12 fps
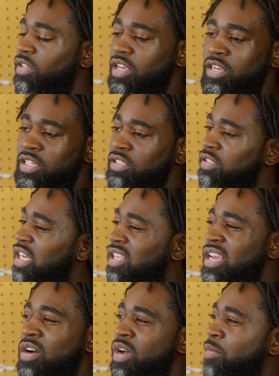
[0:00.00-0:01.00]
and that's
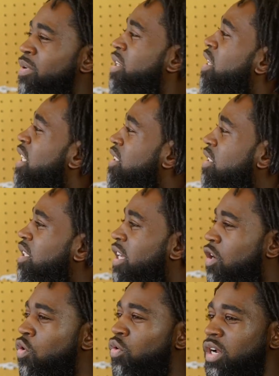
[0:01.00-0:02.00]
exactly how it happened then i see
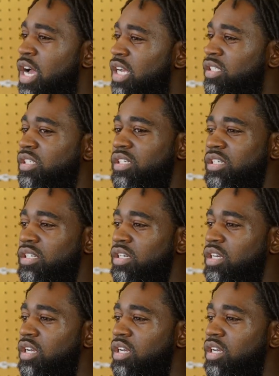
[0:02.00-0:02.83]
like older guys here